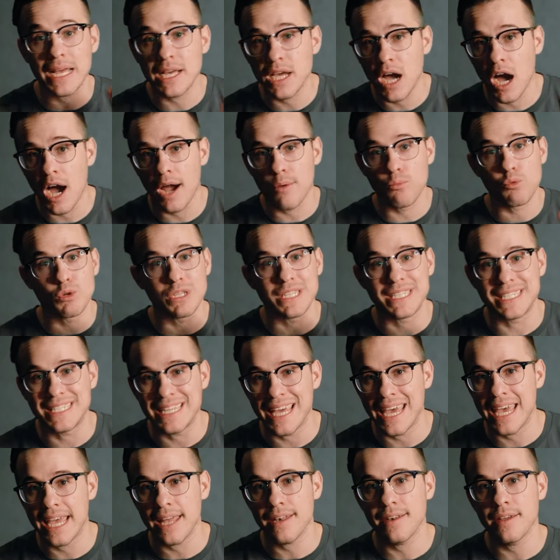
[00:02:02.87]
God, was
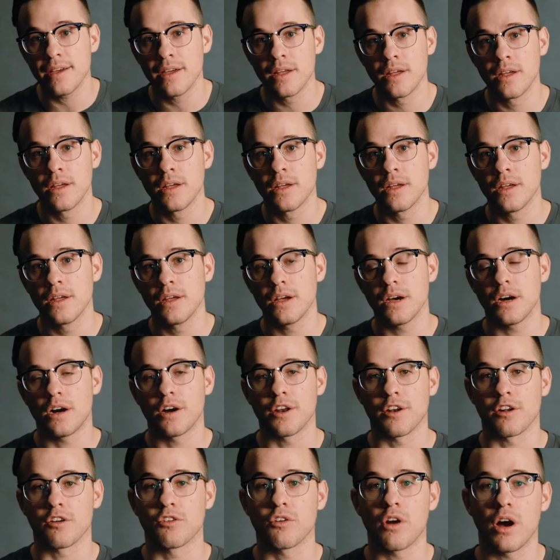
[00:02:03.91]
dead
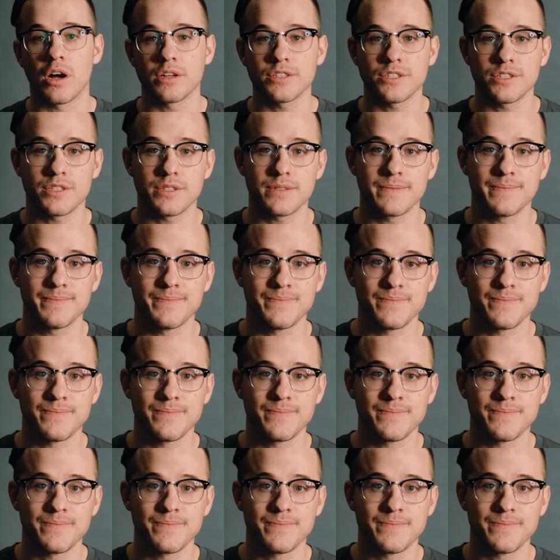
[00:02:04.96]
on a cross.